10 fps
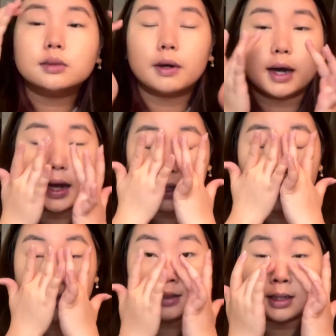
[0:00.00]
But I
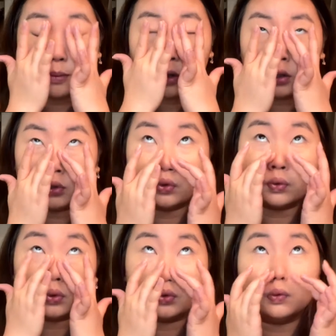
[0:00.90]
learned this tip on
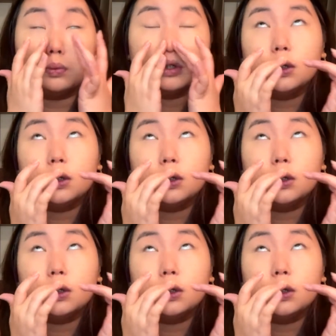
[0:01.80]
YouTube